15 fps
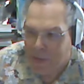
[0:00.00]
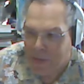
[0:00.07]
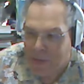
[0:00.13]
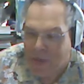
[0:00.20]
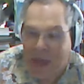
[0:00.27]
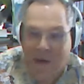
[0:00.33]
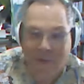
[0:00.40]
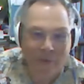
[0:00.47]

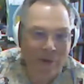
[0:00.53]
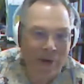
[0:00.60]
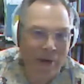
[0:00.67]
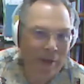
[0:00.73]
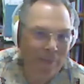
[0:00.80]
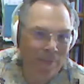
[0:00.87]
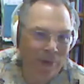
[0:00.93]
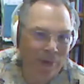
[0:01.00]
that
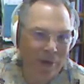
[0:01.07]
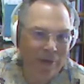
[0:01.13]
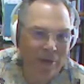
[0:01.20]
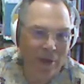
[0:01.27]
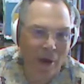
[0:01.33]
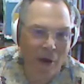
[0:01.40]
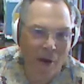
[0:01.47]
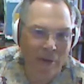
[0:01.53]
really puts
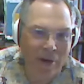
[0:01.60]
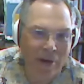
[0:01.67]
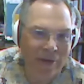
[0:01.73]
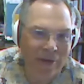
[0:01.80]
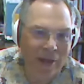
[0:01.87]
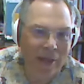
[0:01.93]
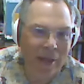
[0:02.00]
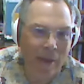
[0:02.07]
the onus
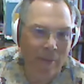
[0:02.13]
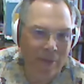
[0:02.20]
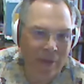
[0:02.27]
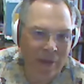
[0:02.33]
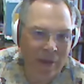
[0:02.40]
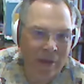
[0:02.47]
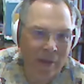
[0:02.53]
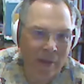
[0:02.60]
on them
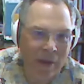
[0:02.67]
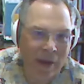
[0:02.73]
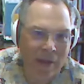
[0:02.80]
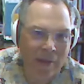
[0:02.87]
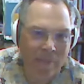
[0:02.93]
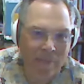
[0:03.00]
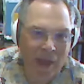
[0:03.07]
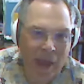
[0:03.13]
to make
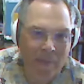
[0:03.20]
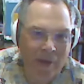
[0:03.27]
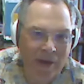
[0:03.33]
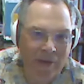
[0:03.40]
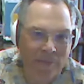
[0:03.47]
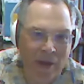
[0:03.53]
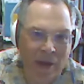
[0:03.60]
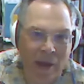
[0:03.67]
the
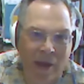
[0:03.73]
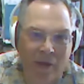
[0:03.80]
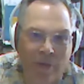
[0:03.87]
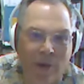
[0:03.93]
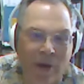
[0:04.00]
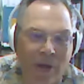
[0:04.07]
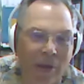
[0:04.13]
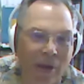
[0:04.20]
payments because
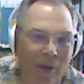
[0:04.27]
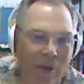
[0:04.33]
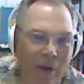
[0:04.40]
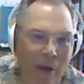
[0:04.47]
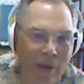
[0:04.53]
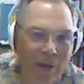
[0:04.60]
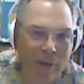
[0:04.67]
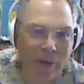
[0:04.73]
what are they
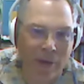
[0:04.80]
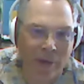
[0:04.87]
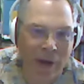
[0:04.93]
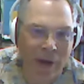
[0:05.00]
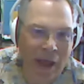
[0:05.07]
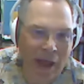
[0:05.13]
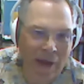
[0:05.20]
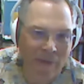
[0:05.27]
going to do? They're going
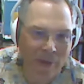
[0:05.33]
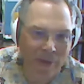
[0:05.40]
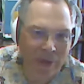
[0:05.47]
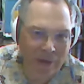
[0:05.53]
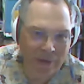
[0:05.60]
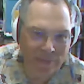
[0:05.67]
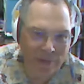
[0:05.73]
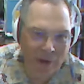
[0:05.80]
to have all
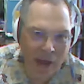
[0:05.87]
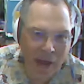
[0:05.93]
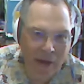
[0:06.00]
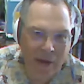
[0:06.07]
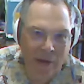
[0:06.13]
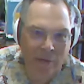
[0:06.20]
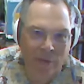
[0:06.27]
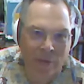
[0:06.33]
this
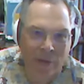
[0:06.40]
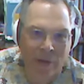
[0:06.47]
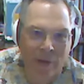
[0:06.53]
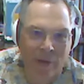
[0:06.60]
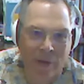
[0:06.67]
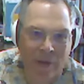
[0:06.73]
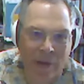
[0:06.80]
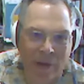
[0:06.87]
product or,
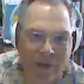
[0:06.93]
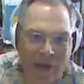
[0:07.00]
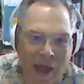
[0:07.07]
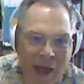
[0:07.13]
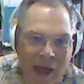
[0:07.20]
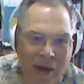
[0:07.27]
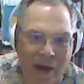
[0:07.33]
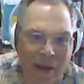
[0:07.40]
or these
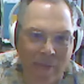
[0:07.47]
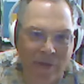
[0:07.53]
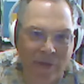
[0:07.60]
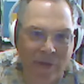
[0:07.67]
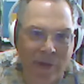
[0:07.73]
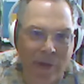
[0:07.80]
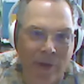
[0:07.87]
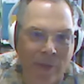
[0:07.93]
items
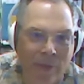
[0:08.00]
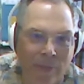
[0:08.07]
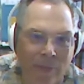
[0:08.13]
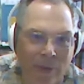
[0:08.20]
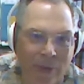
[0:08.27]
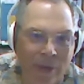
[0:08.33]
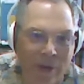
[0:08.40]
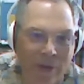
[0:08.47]

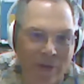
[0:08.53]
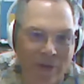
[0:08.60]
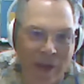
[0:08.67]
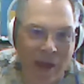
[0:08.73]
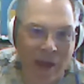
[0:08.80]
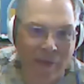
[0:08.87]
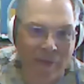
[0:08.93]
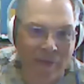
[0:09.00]
with their
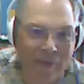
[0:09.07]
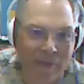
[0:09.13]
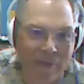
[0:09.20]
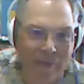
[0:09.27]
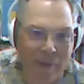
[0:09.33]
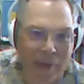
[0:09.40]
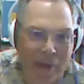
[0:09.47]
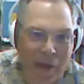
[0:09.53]
stuff,
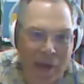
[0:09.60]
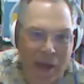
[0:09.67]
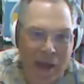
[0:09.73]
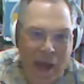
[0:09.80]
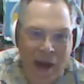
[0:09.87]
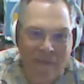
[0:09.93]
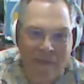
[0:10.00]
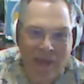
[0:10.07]

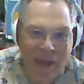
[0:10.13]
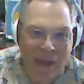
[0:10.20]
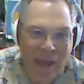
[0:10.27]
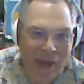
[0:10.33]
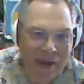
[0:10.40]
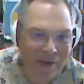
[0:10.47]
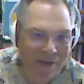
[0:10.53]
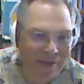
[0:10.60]
and if they
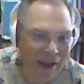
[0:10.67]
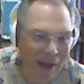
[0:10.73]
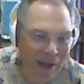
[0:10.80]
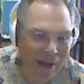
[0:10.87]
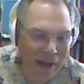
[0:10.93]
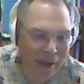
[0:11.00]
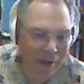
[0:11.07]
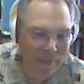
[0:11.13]
can't sell
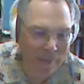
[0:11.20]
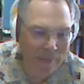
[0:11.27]
it,